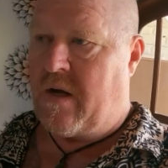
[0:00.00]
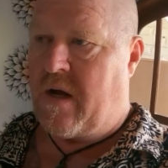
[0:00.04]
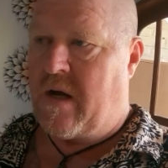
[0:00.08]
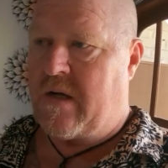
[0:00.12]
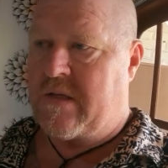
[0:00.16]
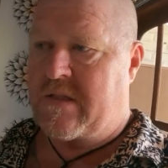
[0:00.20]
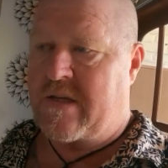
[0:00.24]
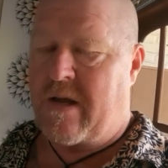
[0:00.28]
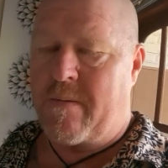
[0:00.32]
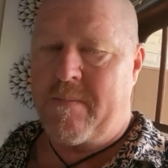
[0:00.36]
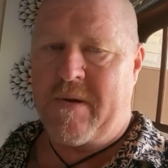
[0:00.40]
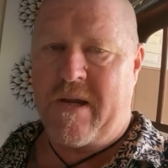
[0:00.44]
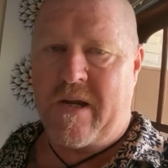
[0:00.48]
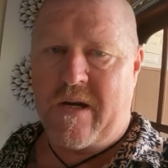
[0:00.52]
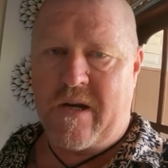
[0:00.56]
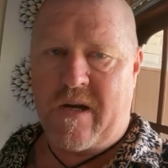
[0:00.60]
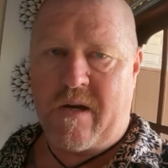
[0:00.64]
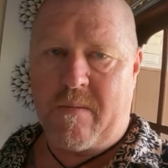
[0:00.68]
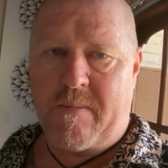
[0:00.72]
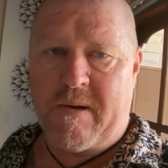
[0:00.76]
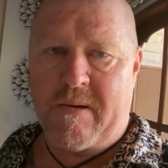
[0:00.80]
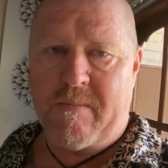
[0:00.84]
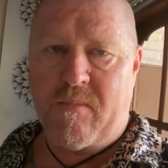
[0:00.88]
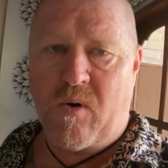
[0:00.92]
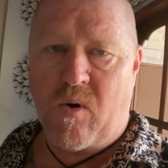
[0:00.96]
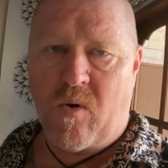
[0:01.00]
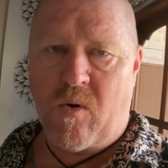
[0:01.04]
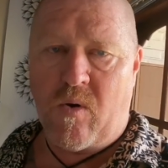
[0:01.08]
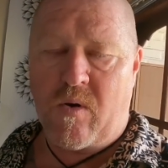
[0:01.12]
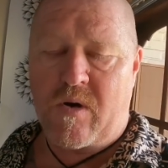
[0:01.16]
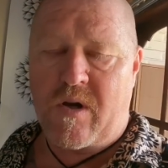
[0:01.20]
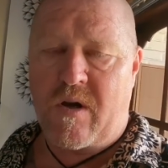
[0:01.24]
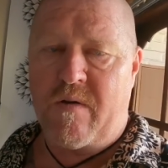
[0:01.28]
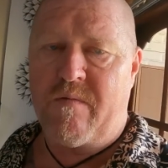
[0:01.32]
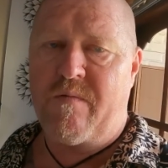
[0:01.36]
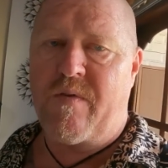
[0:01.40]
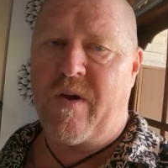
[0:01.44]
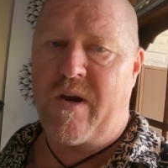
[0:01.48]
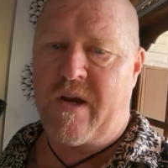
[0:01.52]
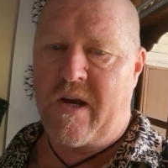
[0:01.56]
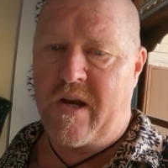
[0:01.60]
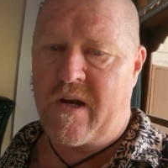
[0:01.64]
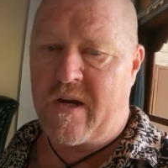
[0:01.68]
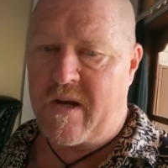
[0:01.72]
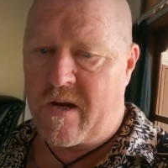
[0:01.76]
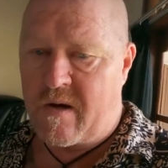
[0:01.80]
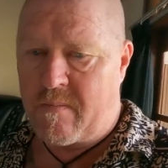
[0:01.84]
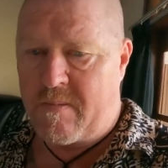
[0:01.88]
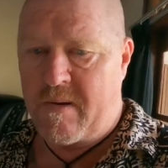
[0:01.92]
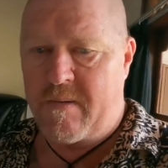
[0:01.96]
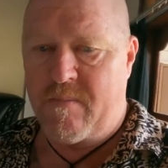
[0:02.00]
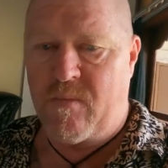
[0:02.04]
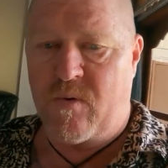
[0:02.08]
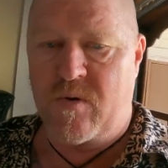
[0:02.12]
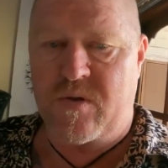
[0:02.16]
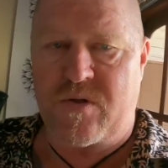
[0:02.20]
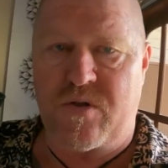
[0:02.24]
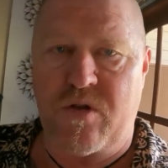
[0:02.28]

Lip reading: something a little bit more convenient, a little bit more